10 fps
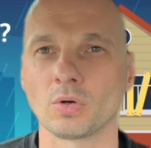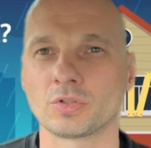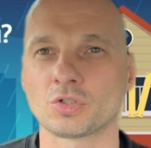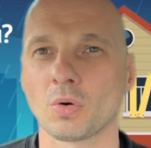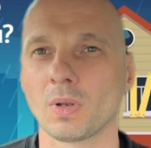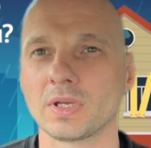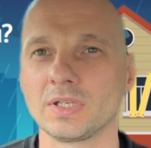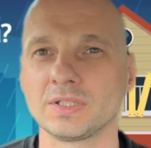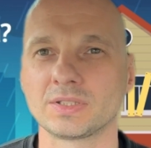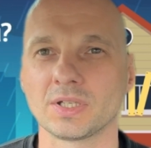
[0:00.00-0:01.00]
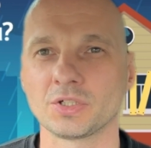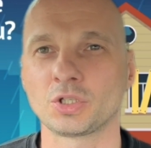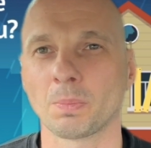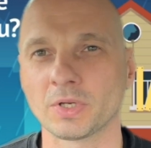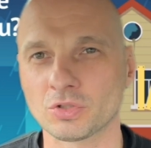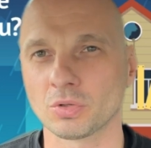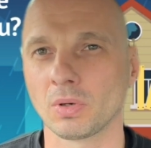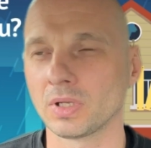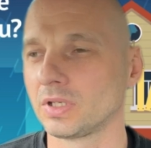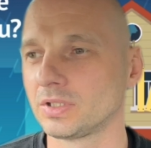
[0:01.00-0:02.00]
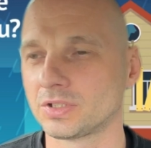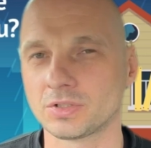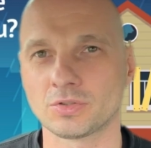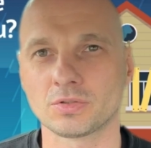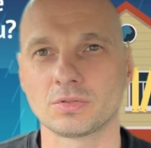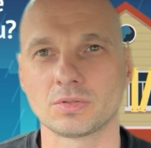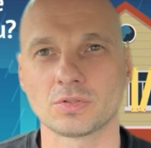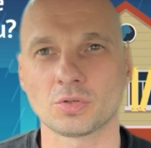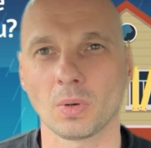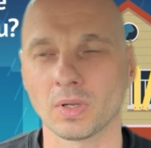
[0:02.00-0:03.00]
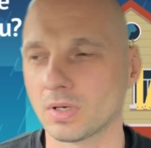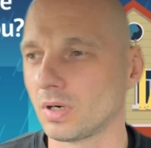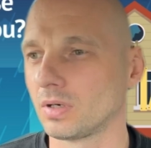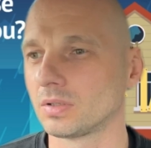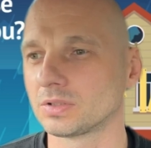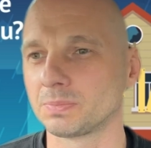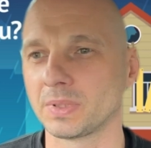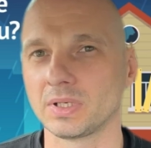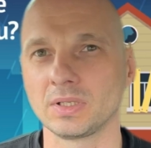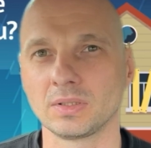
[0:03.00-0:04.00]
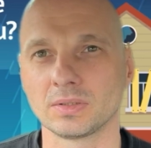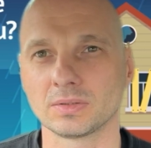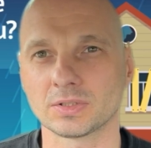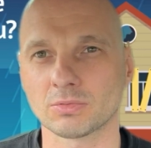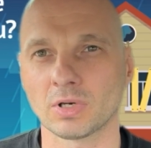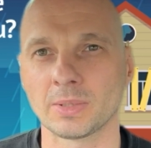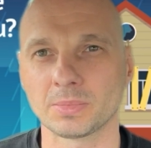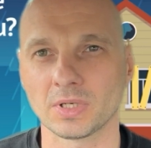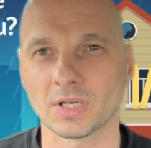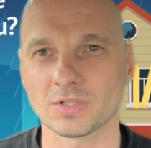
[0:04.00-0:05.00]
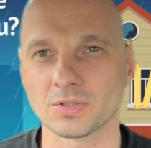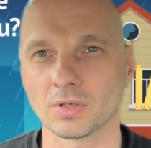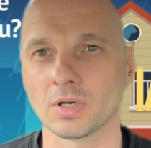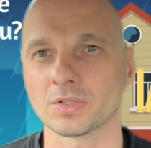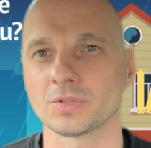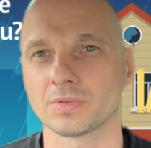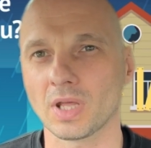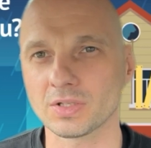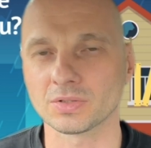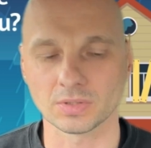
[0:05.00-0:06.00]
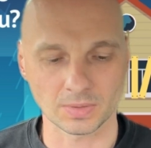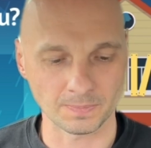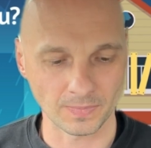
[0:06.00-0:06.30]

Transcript: trolleys, shopping trolleys, trolley carts being scraped next to your car. So that's sort of